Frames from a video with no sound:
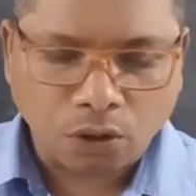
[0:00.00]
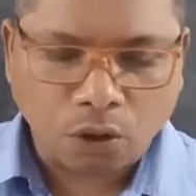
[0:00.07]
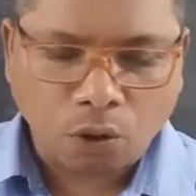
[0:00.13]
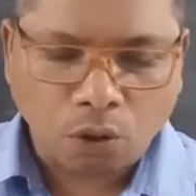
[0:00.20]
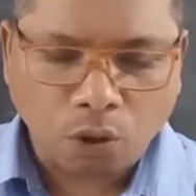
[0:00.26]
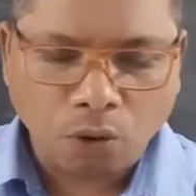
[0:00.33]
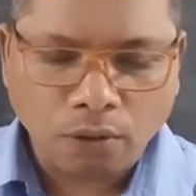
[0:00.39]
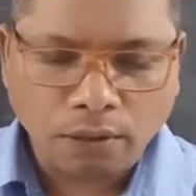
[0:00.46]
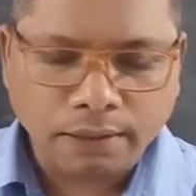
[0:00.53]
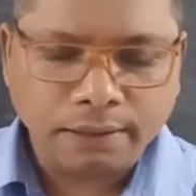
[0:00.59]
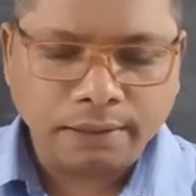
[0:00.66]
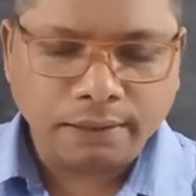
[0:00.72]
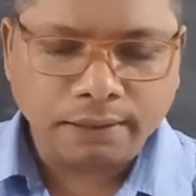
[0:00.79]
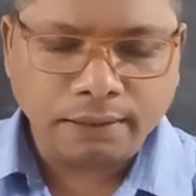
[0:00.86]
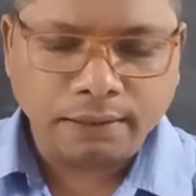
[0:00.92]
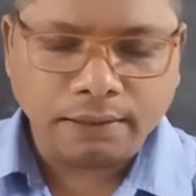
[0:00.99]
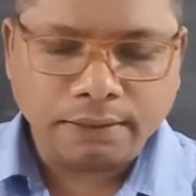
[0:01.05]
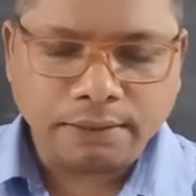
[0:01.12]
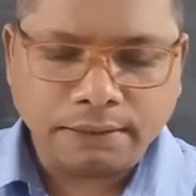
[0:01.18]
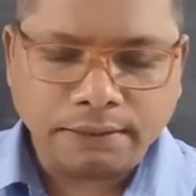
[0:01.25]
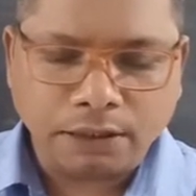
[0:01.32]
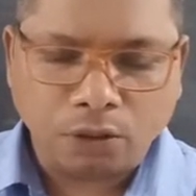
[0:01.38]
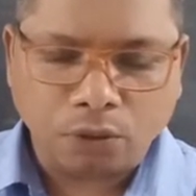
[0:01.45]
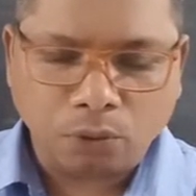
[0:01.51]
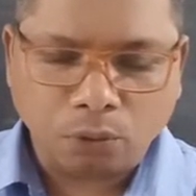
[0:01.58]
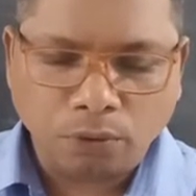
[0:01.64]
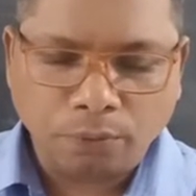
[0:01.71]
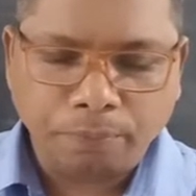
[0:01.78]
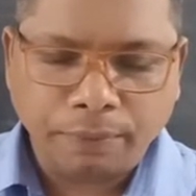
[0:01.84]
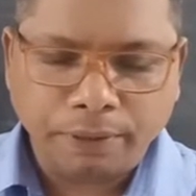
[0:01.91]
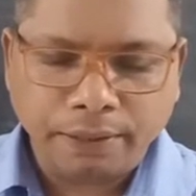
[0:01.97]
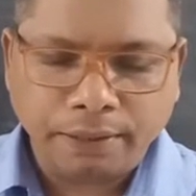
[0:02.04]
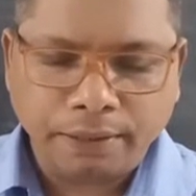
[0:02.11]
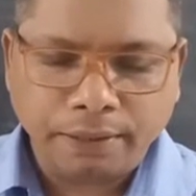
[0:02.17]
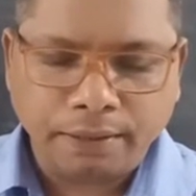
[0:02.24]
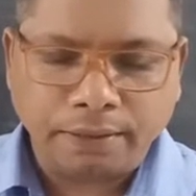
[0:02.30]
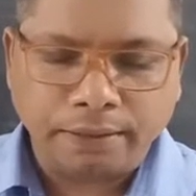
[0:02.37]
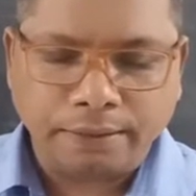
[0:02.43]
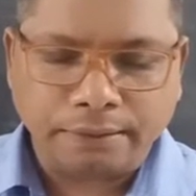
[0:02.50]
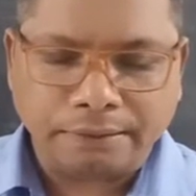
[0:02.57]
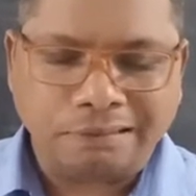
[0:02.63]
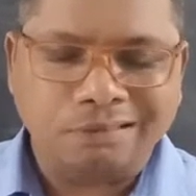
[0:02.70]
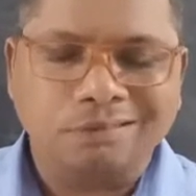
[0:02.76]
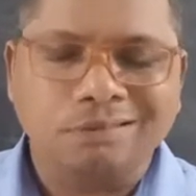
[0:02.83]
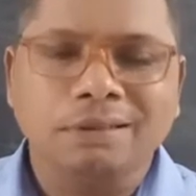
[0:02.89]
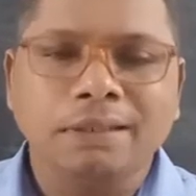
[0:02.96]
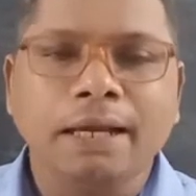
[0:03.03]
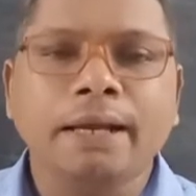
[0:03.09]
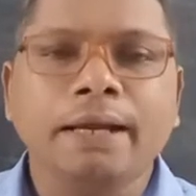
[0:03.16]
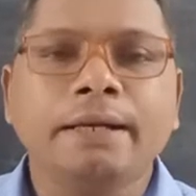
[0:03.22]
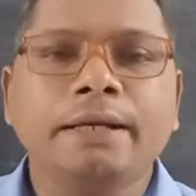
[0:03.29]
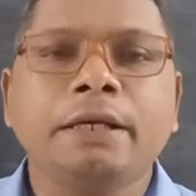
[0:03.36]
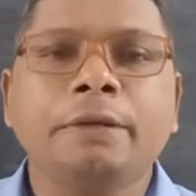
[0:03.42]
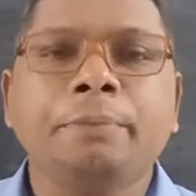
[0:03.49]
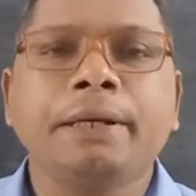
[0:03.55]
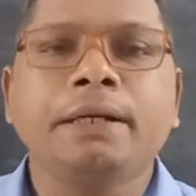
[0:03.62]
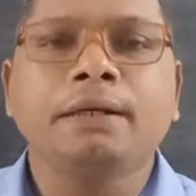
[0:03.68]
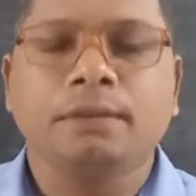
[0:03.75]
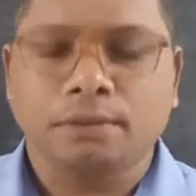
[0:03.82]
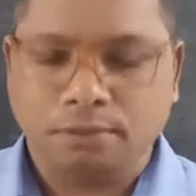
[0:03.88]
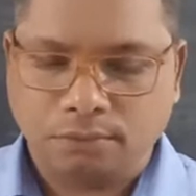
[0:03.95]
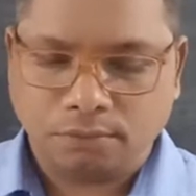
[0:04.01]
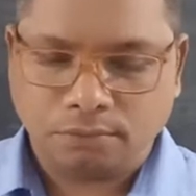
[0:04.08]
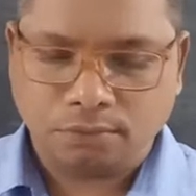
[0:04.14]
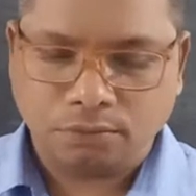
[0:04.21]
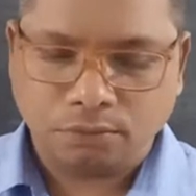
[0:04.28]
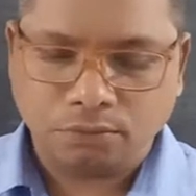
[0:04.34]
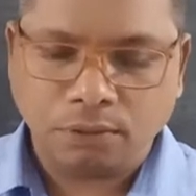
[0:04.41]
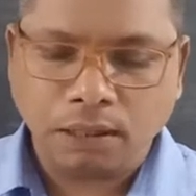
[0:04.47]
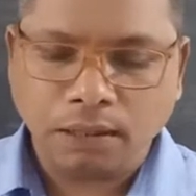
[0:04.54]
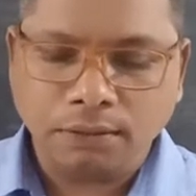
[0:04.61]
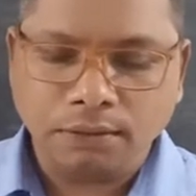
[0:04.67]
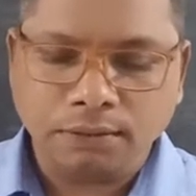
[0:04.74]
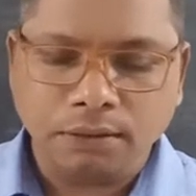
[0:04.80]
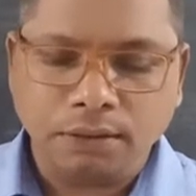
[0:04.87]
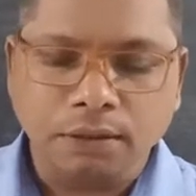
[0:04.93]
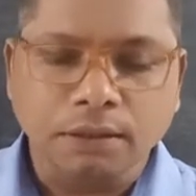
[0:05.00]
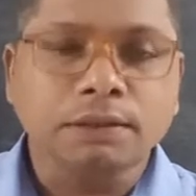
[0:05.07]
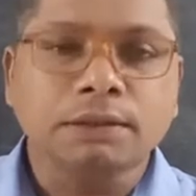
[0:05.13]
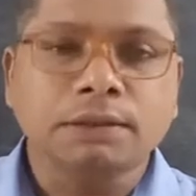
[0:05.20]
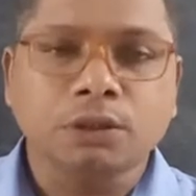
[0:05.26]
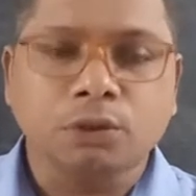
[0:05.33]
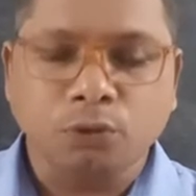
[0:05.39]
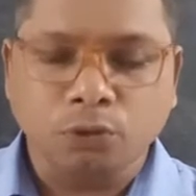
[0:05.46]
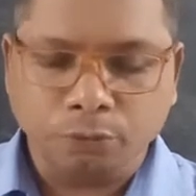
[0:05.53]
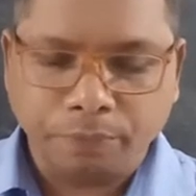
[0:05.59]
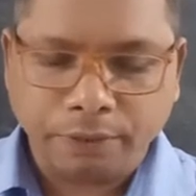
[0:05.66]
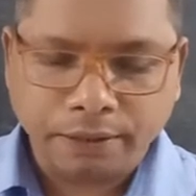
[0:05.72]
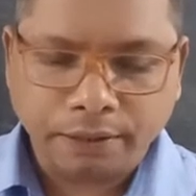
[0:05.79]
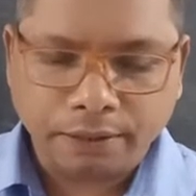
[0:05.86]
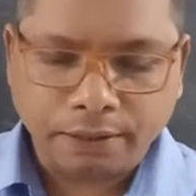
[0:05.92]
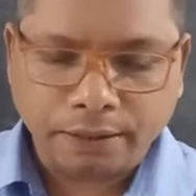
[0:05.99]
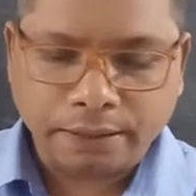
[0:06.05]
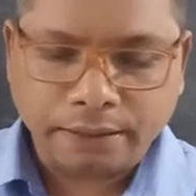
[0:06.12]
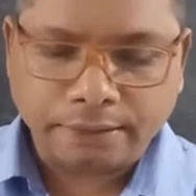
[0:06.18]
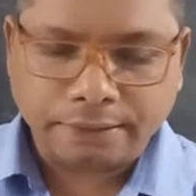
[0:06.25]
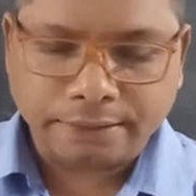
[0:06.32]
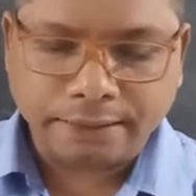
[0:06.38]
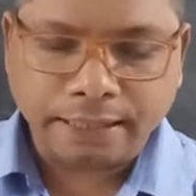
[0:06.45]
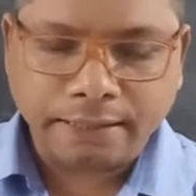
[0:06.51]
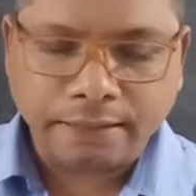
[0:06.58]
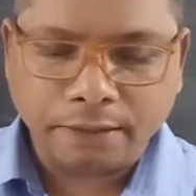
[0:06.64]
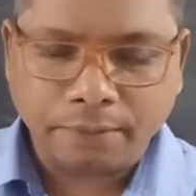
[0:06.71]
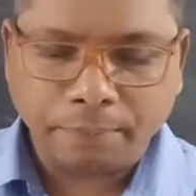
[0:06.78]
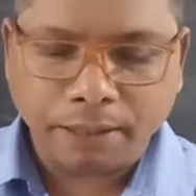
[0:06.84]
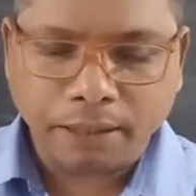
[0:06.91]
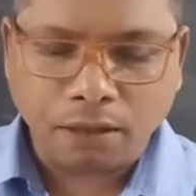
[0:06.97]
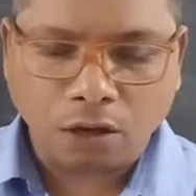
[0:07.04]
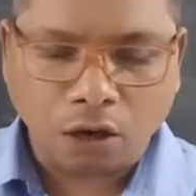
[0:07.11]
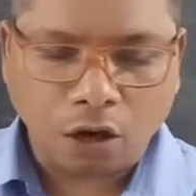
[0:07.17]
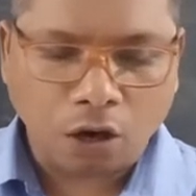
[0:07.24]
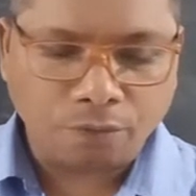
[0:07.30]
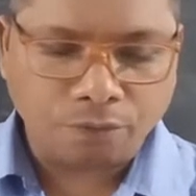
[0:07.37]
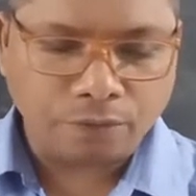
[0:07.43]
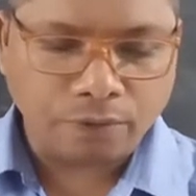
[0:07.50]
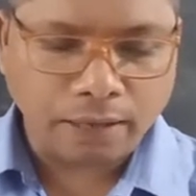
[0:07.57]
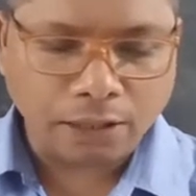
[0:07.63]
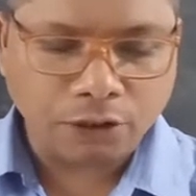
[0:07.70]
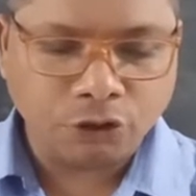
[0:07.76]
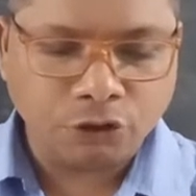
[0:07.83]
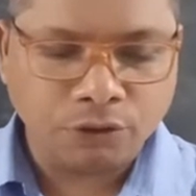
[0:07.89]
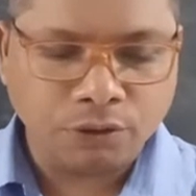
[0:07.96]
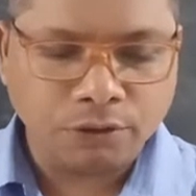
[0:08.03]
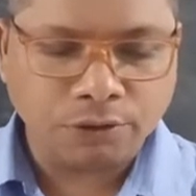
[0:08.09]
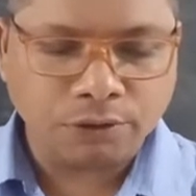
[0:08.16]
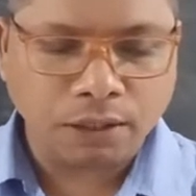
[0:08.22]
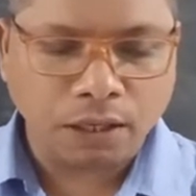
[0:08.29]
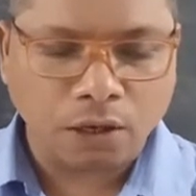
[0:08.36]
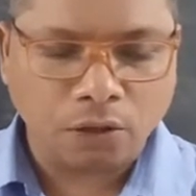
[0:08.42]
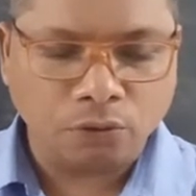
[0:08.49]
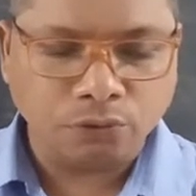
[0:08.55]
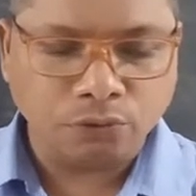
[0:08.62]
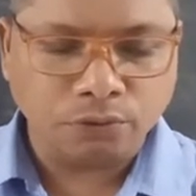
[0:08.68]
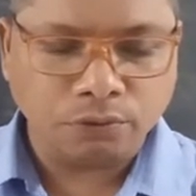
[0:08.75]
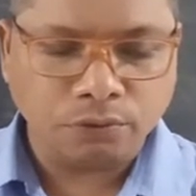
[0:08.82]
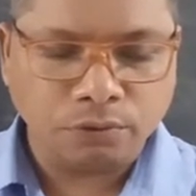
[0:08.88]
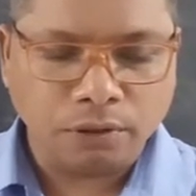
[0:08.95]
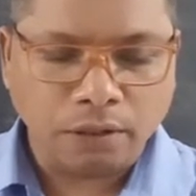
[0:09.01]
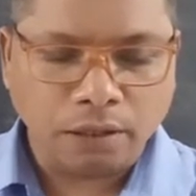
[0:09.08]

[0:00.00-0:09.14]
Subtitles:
Only she would be daydreaming. What? She would be daydreaming of luxurious house,